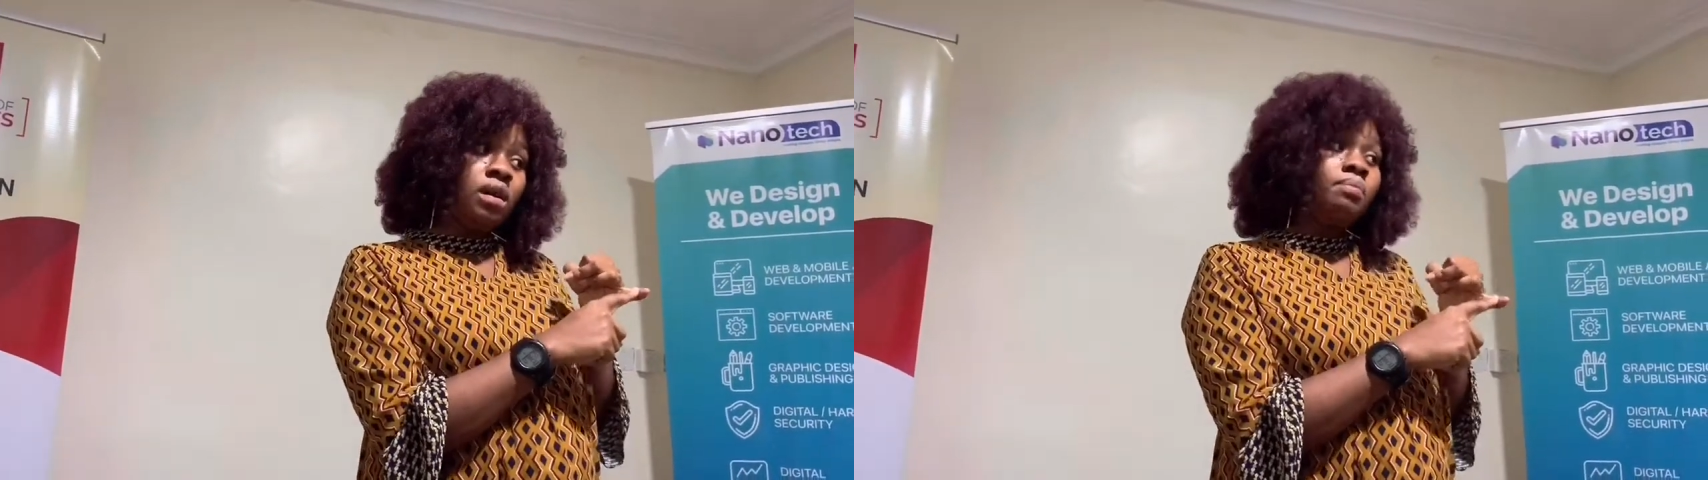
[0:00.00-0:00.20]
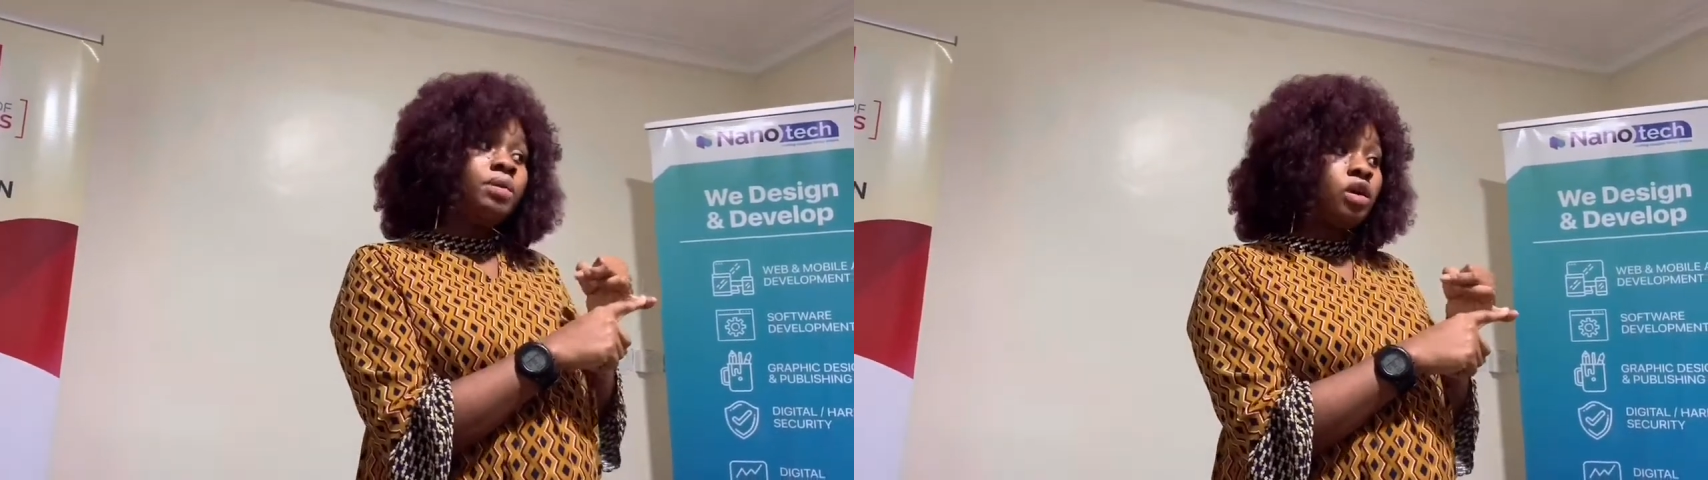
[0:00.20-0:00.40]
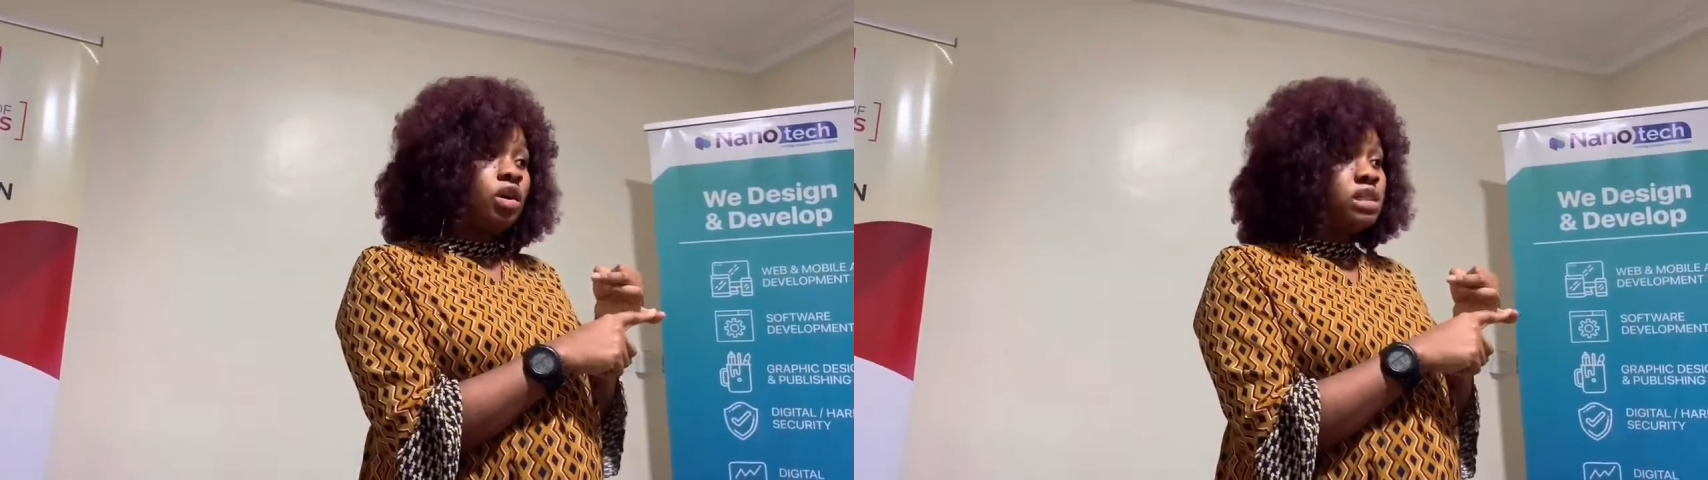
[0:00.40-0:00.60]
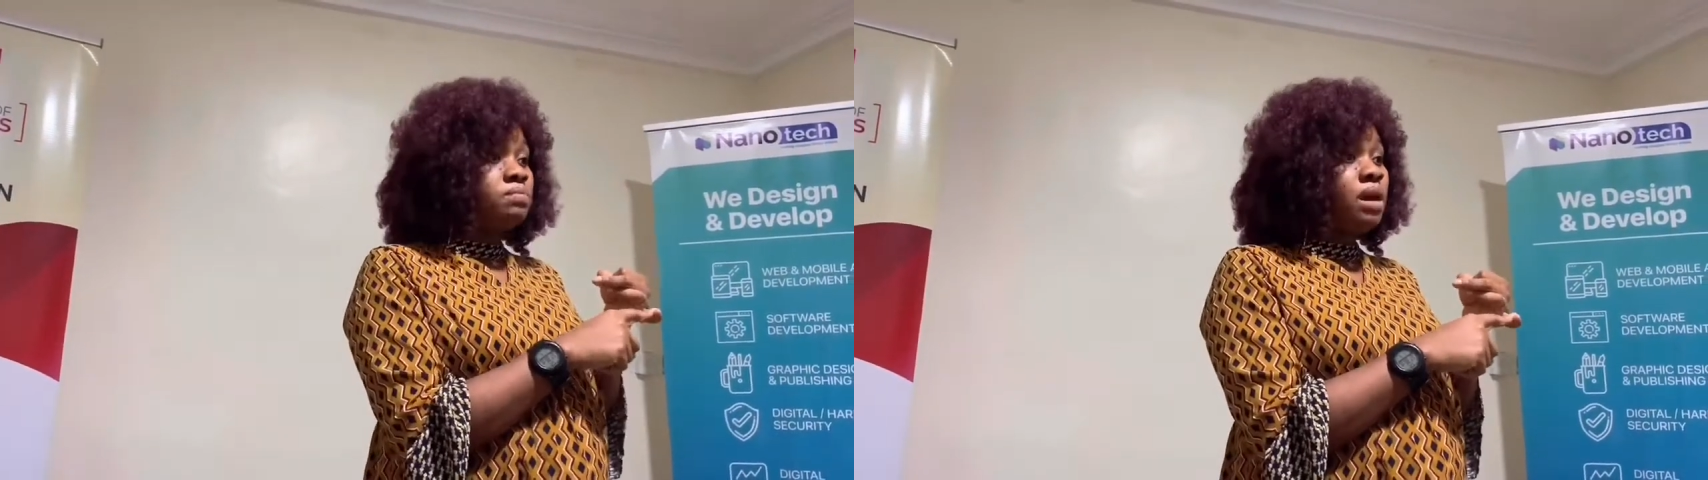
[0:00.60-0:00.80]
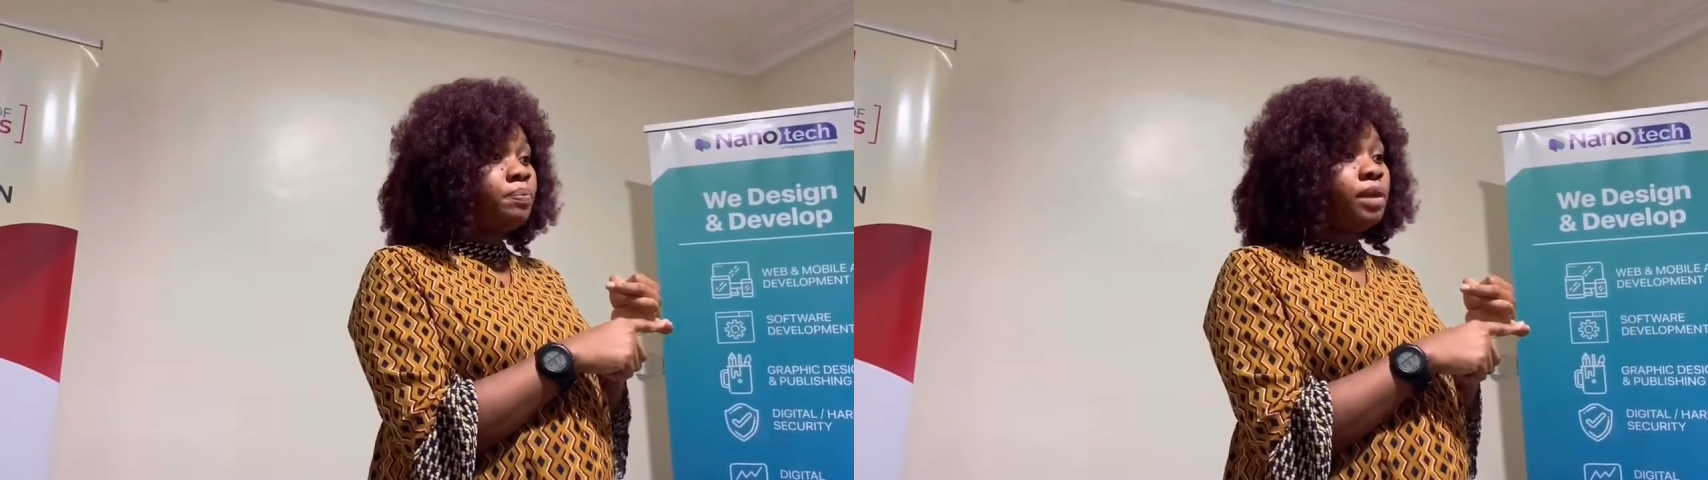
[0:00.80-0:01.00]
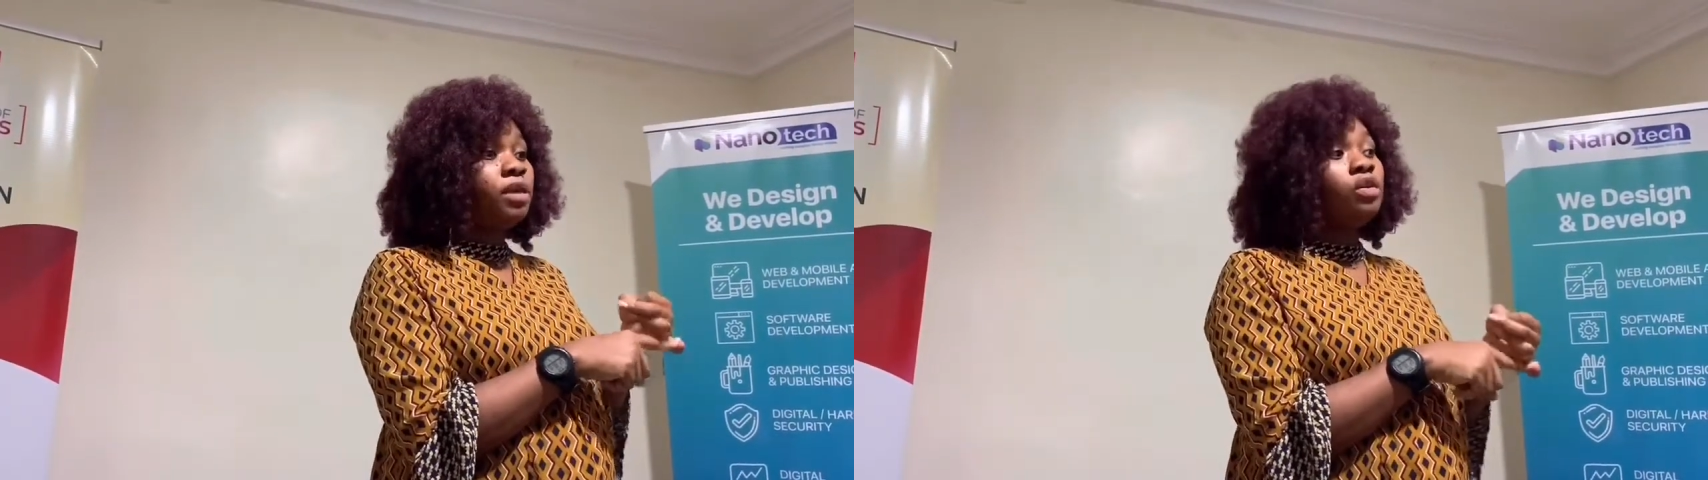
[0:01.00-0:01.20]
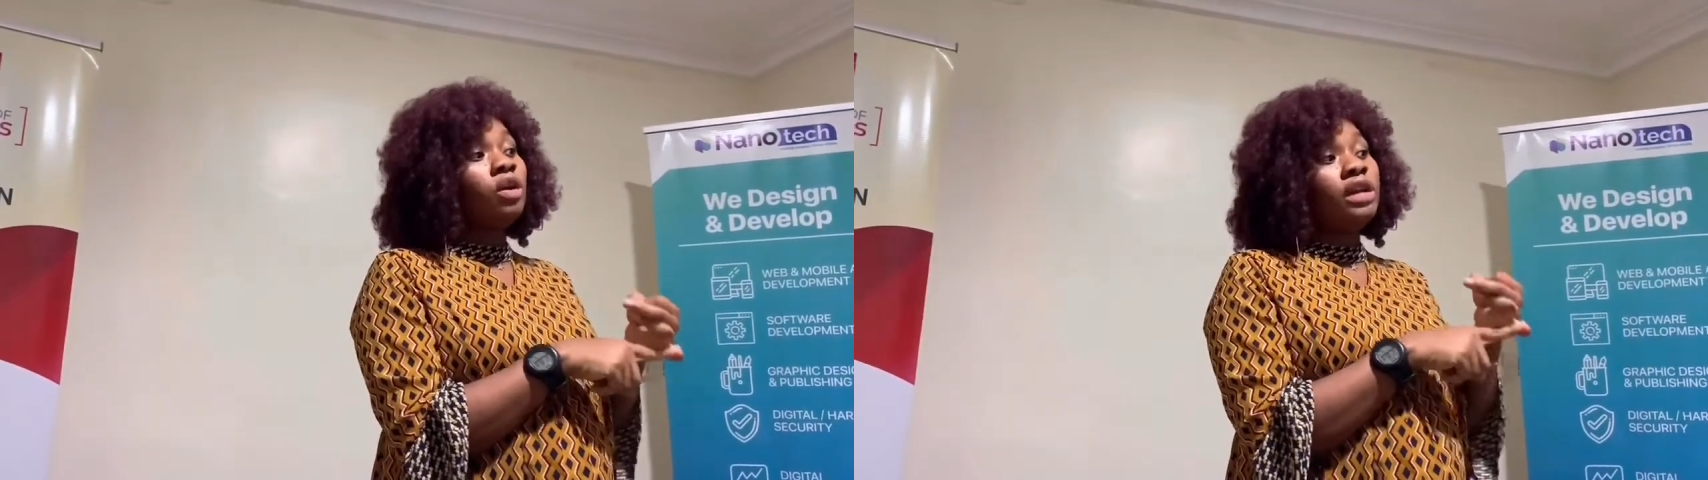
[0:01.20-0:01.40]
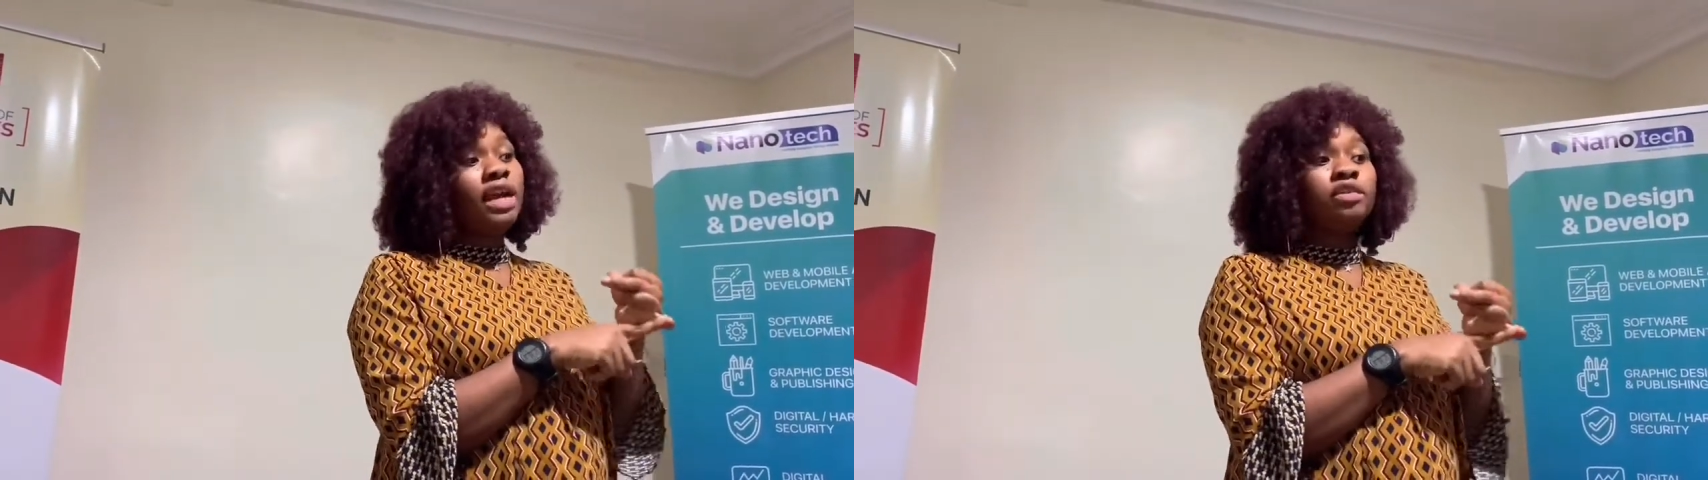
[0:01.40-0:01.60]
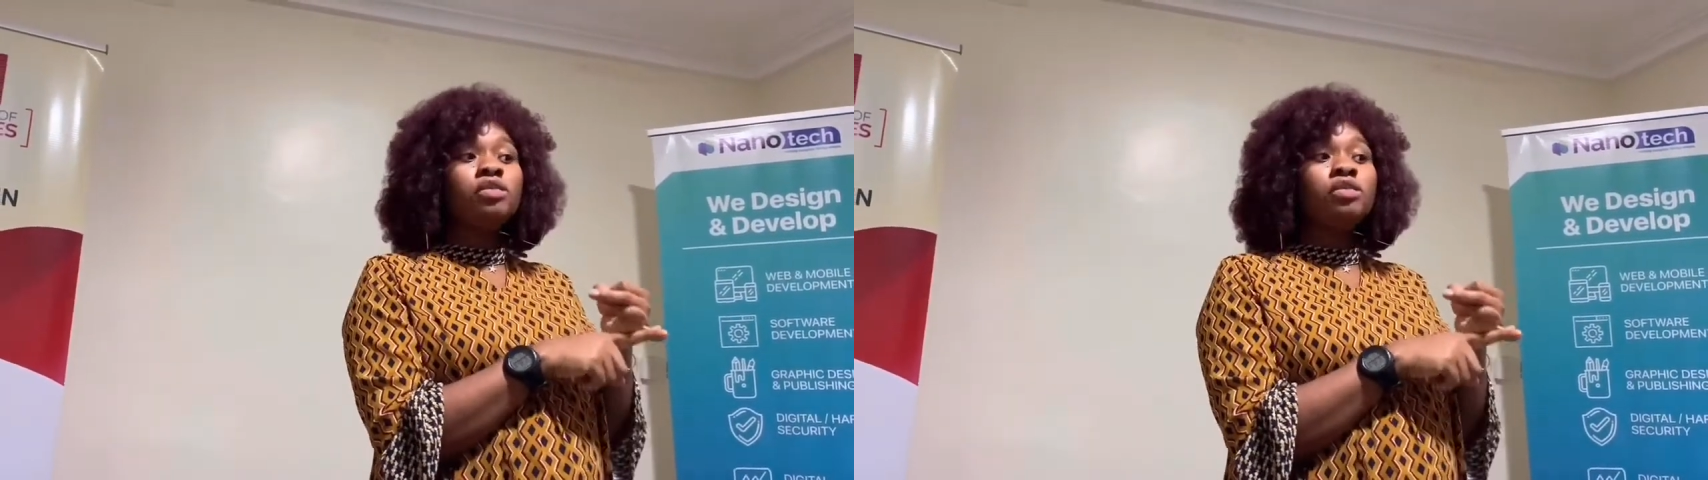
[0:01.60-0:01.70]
Because maybe your neck,